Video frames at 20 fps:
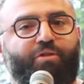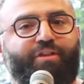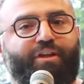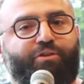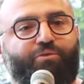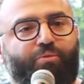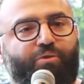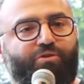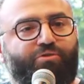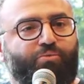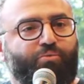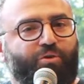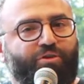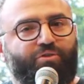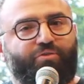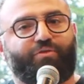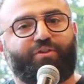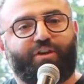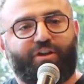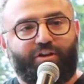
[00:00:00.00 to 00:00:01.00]
That was one
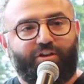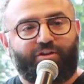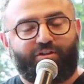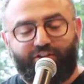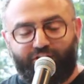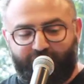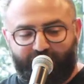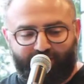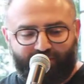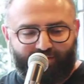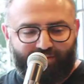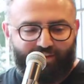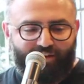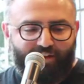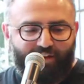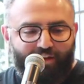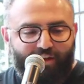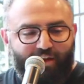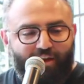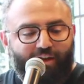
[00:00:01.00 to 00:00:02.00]
of the earliest
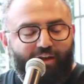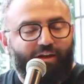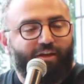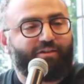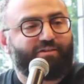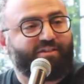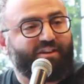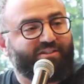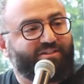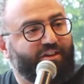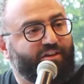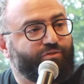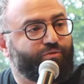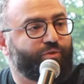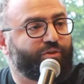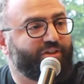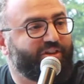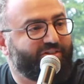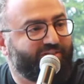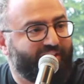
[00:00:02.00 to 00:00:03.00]

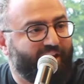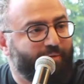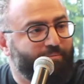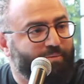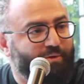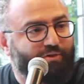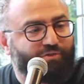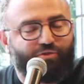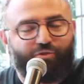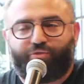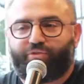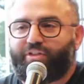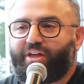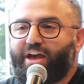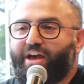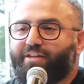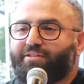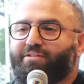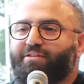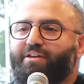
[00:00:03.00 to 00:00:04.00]
successful examples of
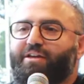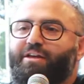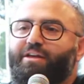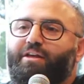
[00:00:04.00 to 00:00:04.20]
that.